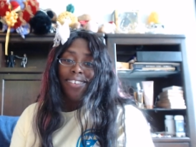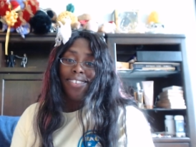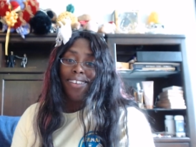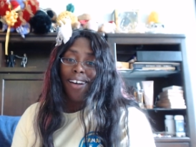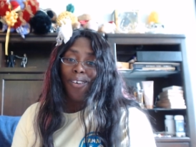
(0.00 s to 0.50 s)

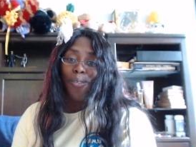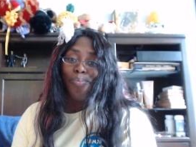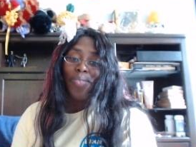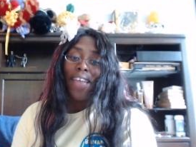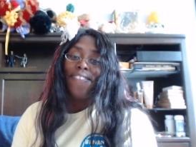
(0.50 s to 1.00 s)
so
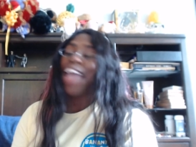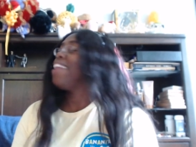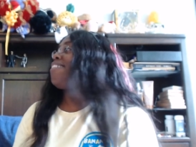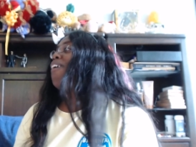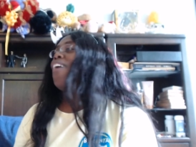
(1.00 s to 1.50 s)
that
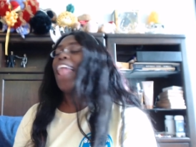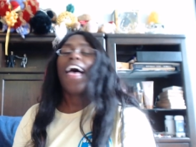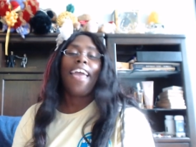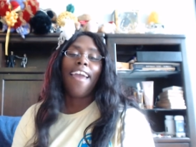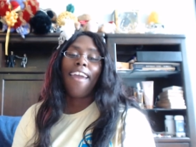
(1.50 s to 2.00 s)
is all I
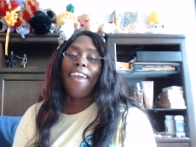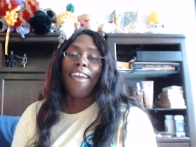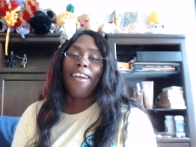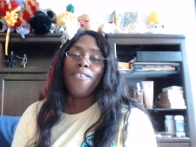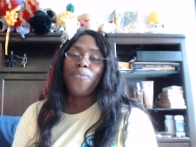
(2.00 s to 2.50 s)
have